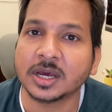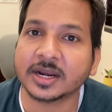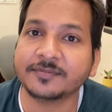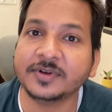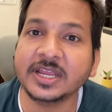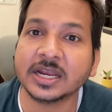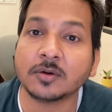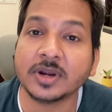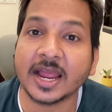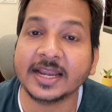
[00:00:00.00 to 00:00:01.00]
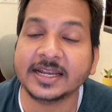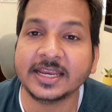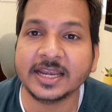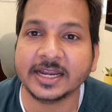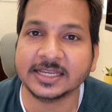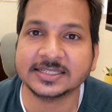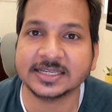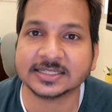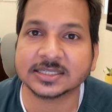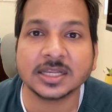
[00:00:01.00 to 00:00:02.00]
roughly around
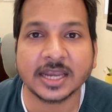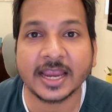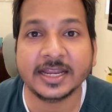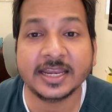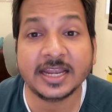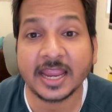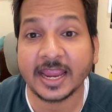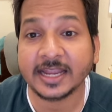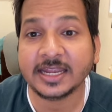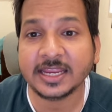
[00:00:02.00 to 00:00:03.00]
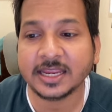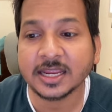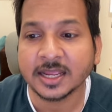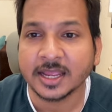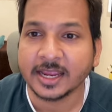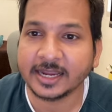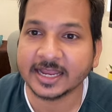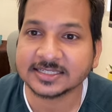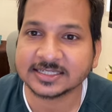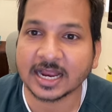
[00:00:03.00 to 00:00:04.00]
1986. 1980 it
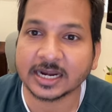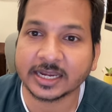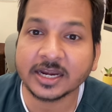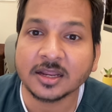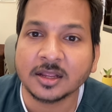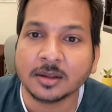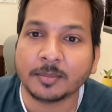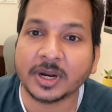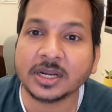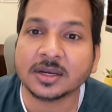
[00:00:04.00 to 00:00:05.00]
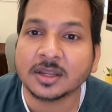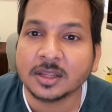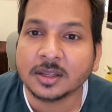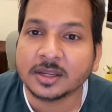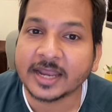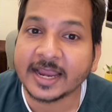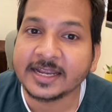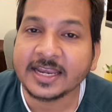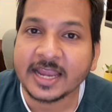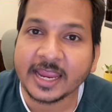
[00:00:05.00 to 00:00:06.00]
has started, but
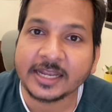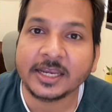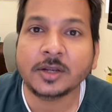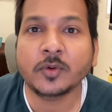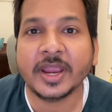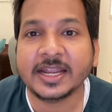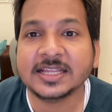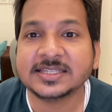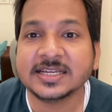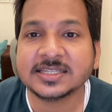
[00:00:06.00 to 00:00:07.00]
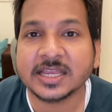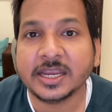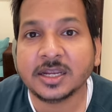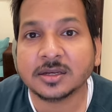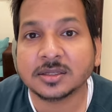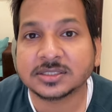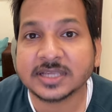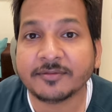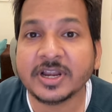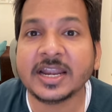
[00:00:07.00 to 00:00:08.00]
1980 to 86 it
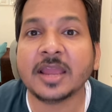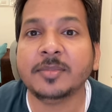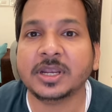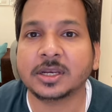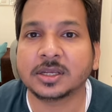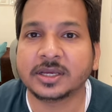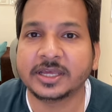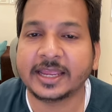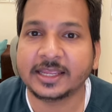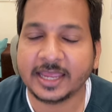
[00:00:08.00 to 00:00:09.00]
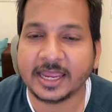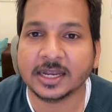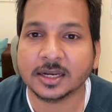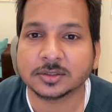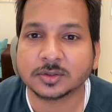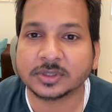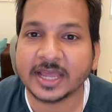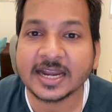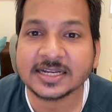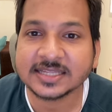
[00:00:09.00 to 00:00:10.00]
7 time it gain. So
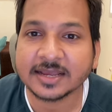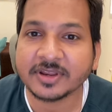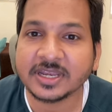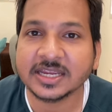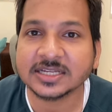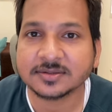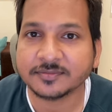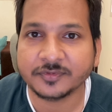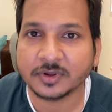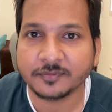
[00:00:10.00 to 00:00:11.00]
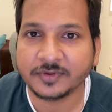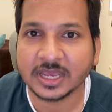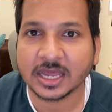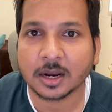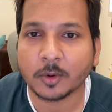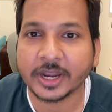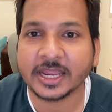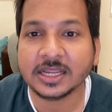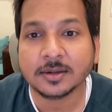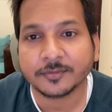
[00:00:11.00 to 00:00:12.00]
that 7 years we are
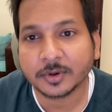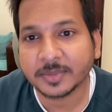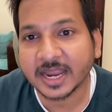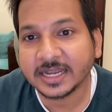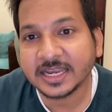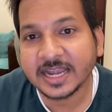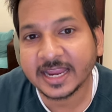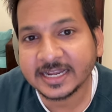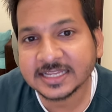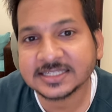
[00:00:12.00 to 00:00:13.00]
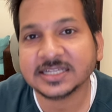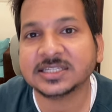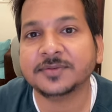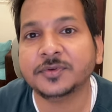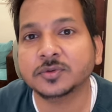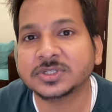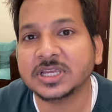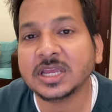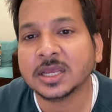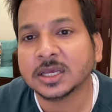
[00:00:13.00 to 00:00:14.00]
avoiding. From 1986, if you
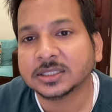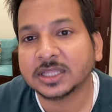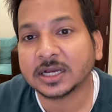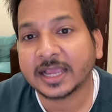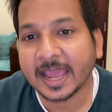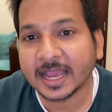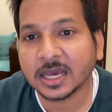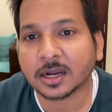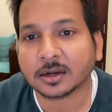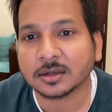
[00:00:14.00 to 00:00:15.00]
see, the CAGR